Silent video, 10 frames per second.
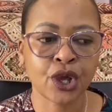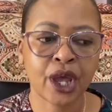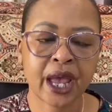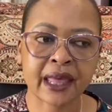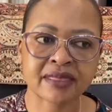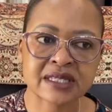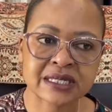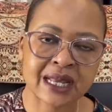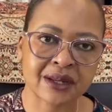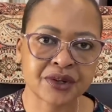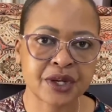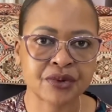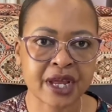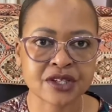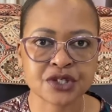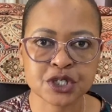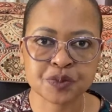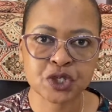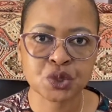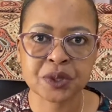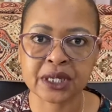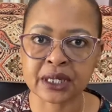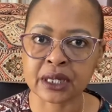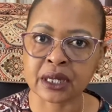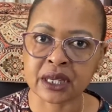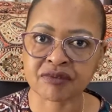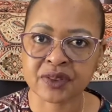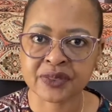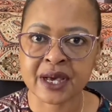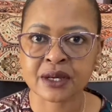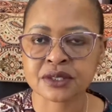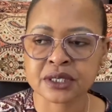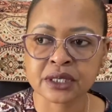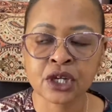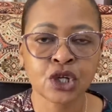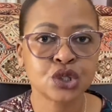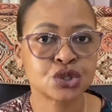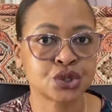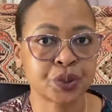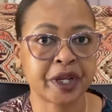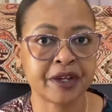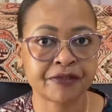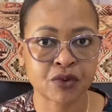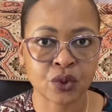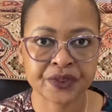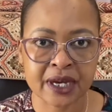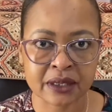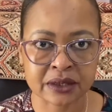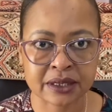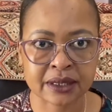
and the salary ranges between 11,000 to 24,000.